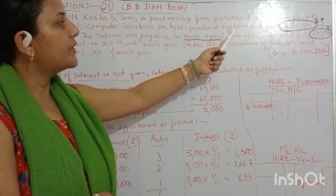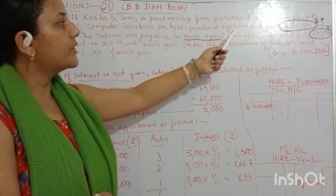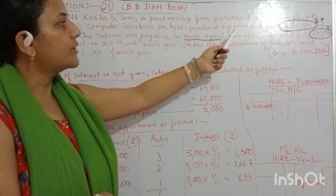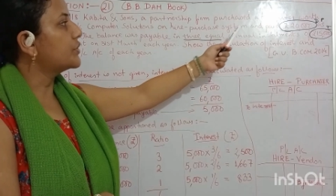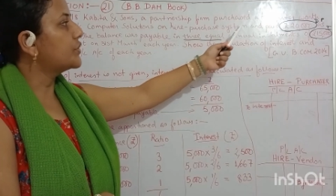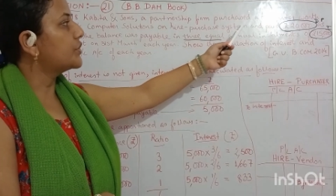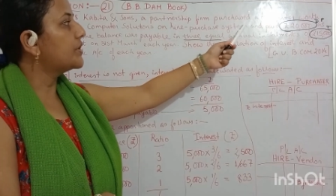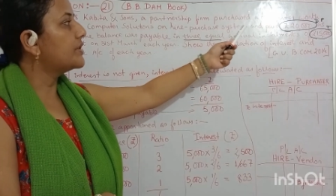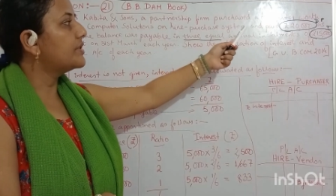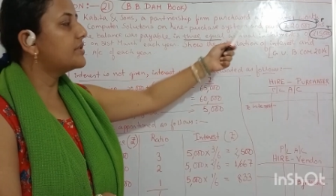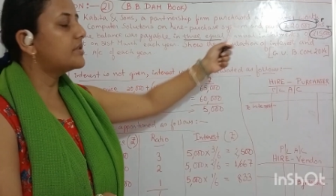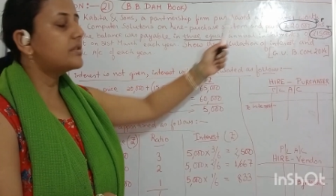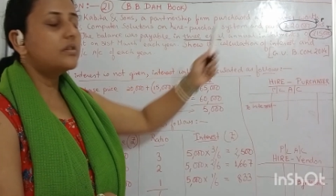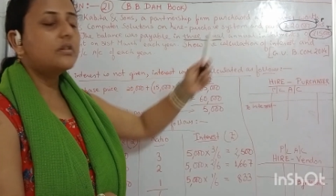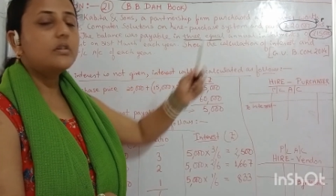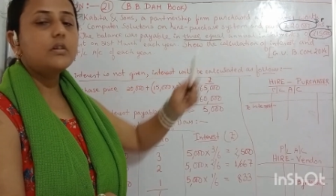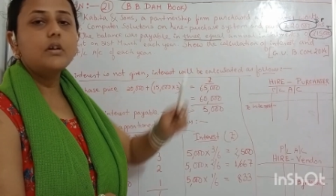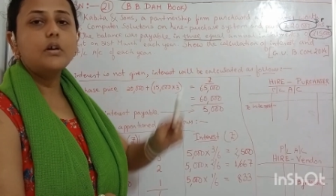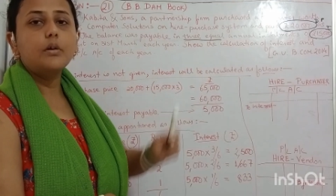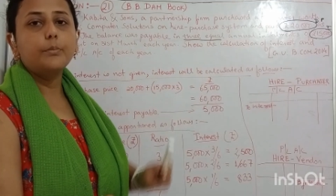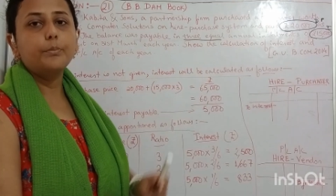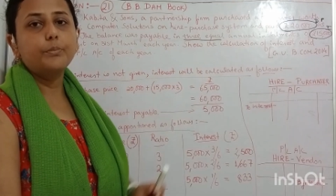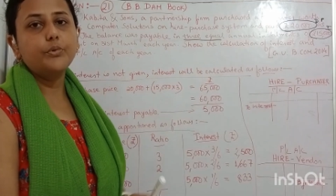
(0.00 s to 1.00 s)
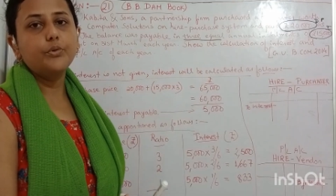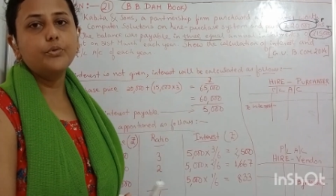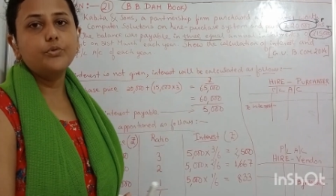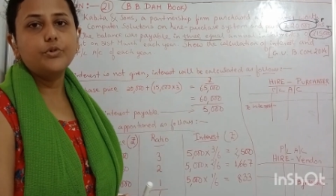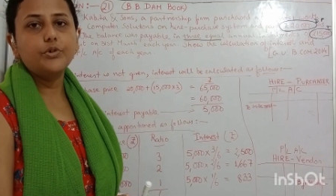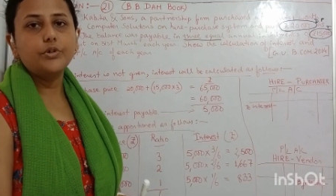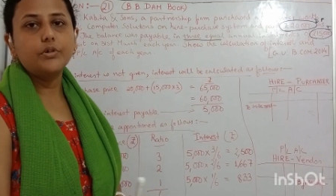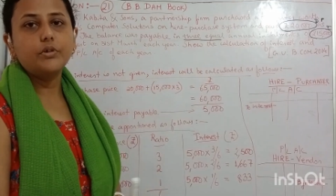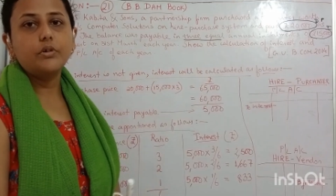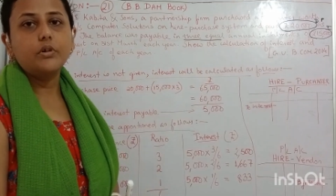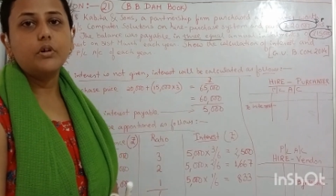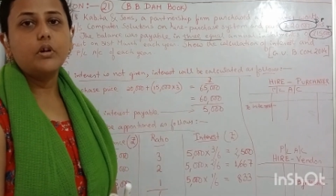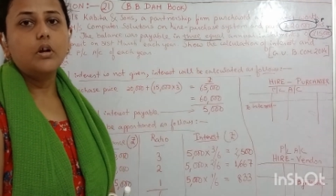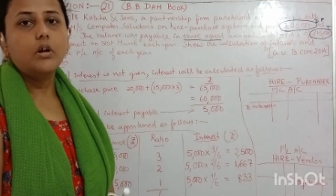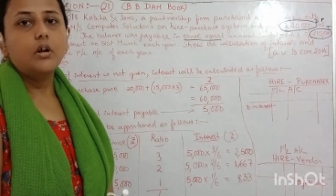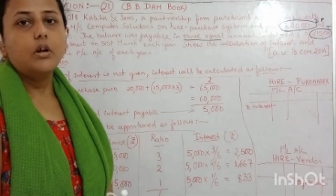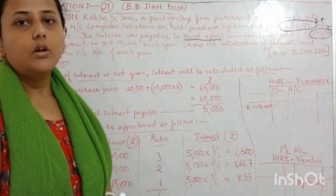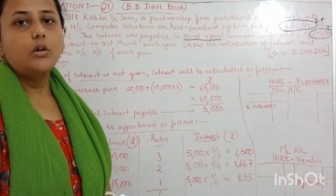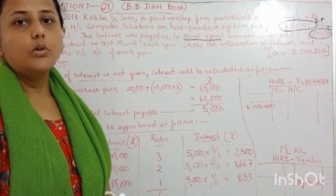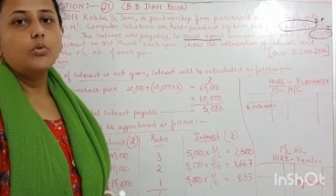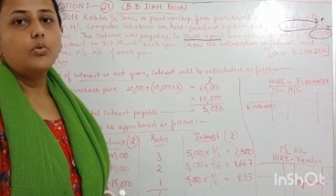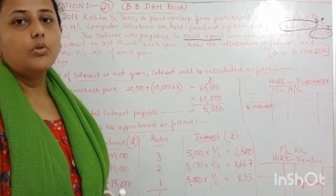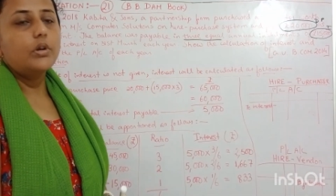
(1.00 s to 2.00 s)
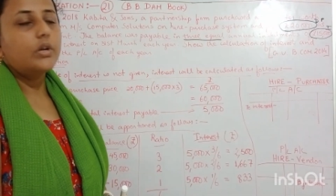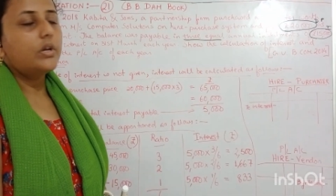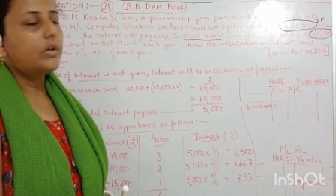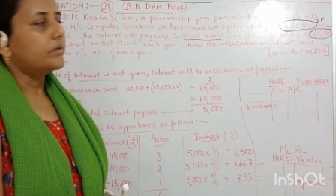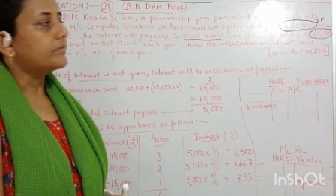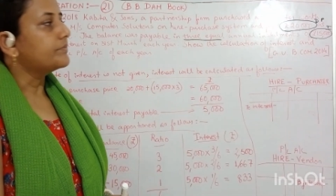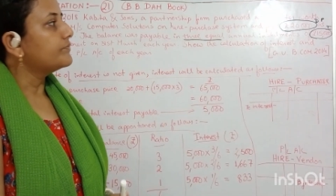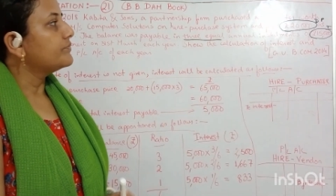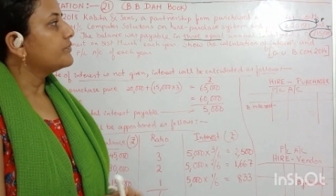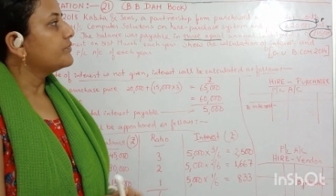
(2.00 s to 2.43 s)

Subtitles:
purchased a computer. Okay,